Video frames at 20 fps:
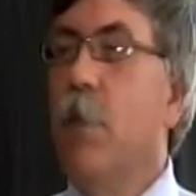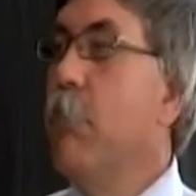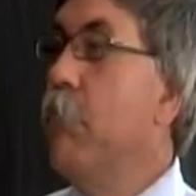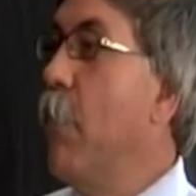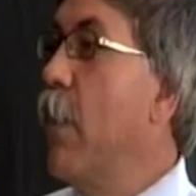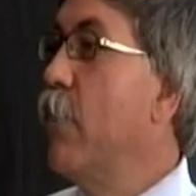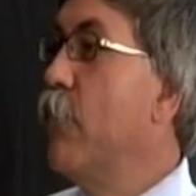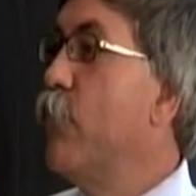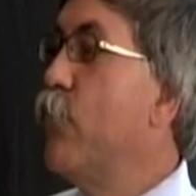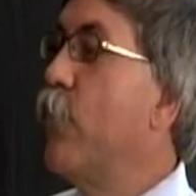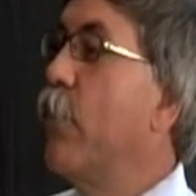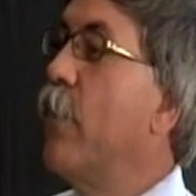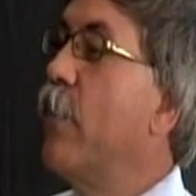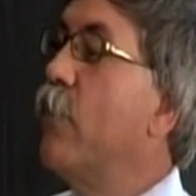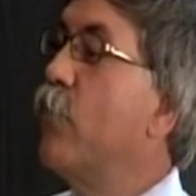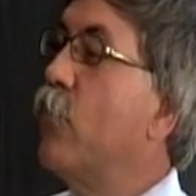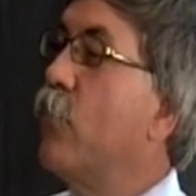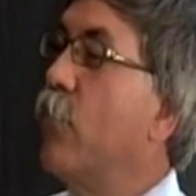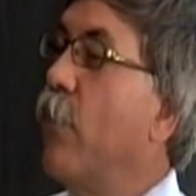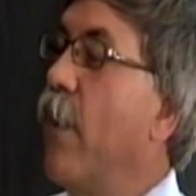Mothers
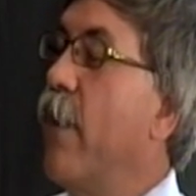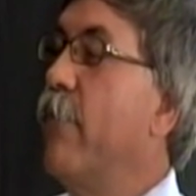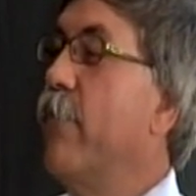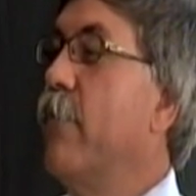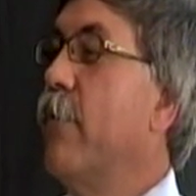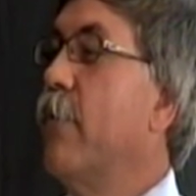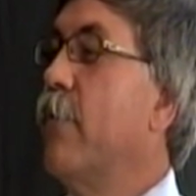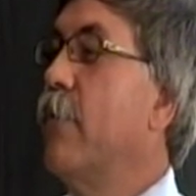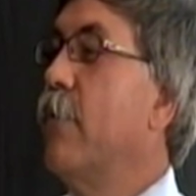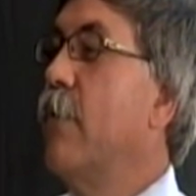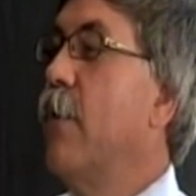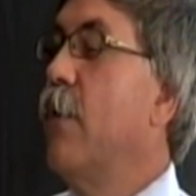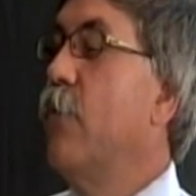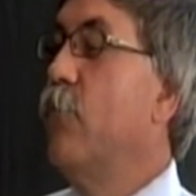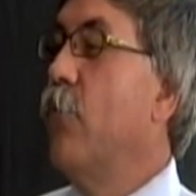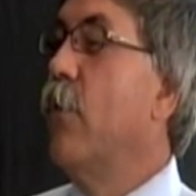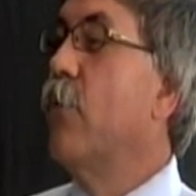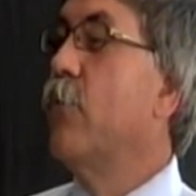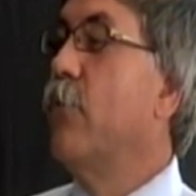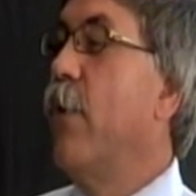Against Driving, uh,
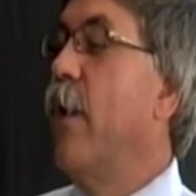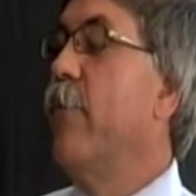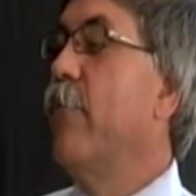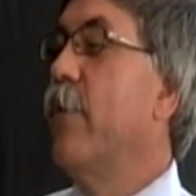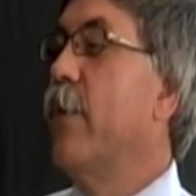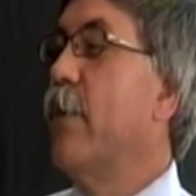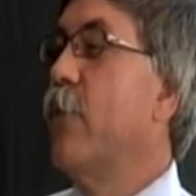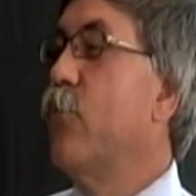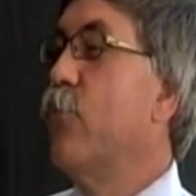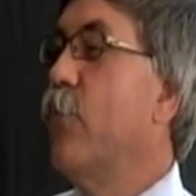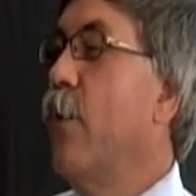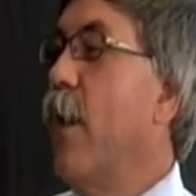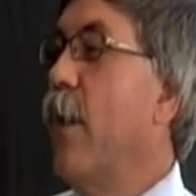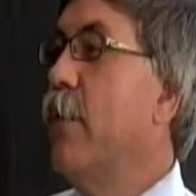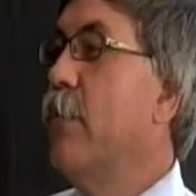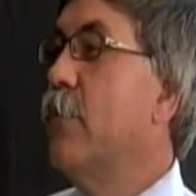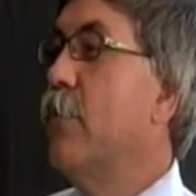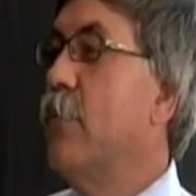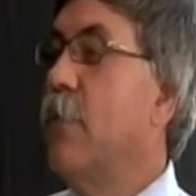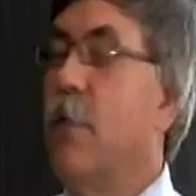Drunk Driving has
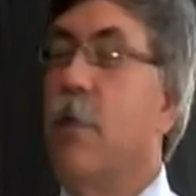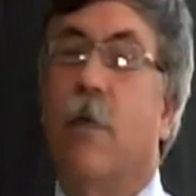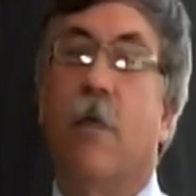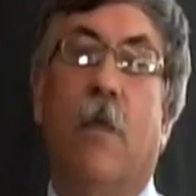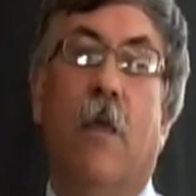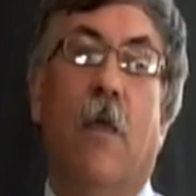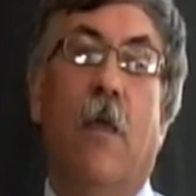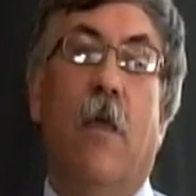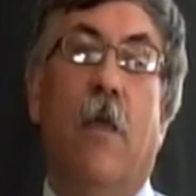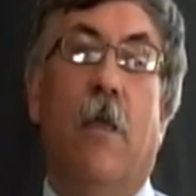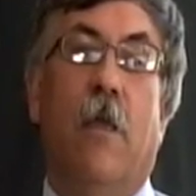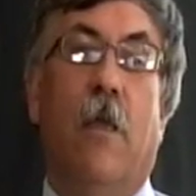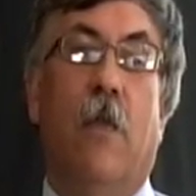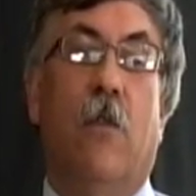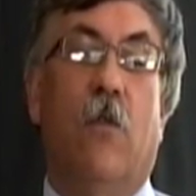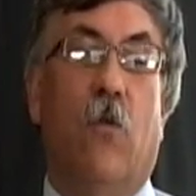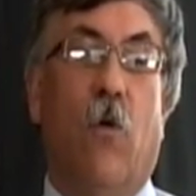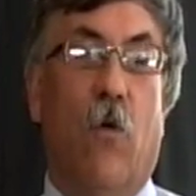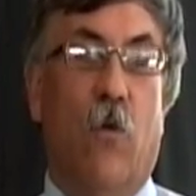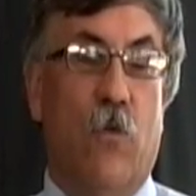not uh,
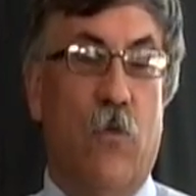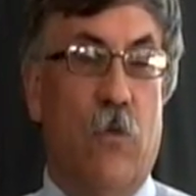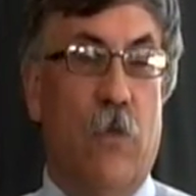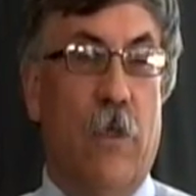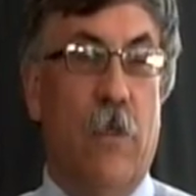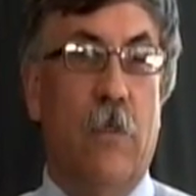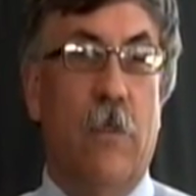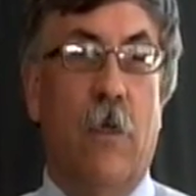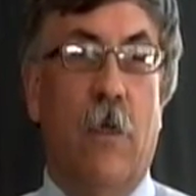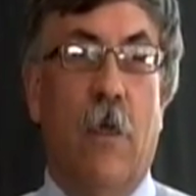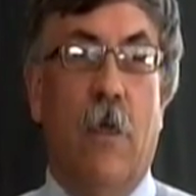endorsed it.